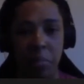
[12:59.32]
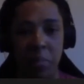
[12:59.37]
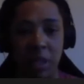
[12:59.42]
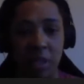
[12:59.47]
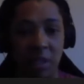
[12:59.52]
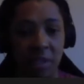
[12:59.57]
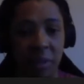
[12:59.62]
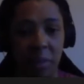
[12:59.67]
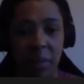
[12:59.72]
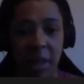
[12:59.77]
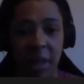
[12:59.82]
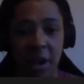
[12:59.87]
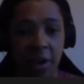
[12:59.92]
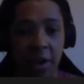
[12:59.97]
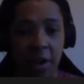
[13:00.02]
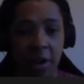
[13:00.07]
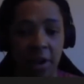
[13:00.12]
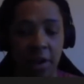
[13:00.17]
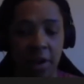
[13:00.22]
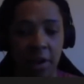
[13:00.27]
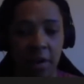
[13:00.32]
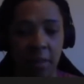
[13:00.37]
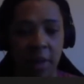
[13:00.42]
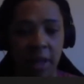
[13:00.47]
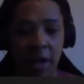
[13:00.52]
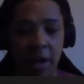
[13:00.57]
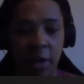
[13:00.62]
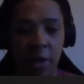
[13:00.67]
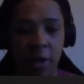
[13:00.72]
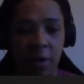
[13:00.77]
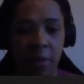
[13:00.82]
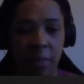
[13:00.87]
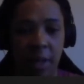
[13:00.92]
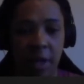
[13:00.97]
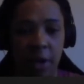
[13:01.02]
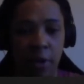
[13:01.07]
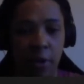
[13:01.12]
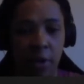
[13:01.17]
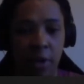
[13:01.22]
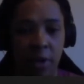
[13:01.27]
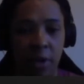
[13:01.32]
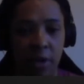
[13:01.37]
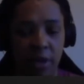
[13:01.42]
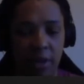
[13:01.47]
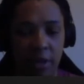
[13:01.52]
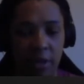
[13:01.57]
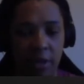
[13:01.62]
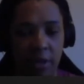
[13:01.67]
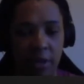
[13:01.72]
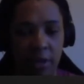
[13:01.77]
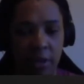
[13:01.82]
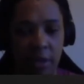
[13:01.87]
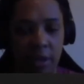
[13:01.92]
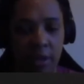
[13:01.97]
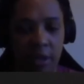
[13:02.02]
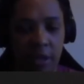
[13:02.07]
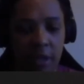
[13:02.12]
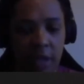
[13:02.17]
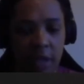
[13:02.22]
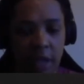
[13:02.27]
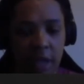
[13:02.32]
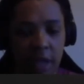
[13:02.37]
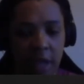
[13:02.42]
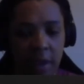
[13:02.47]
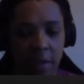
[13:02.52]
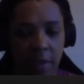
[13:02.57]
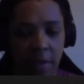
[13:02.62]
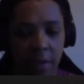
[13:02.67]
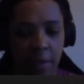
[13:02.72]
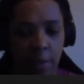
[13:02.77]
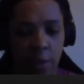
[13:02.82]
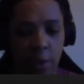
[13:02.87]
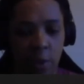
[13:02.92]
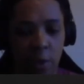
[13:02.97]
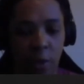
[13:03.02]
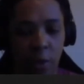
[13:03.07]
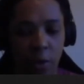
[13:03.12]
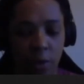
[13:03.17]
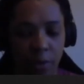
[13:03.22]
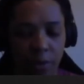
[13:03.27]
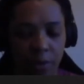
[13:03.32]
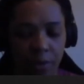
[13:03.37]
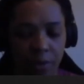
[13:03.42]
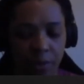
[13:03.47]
build a better world for all.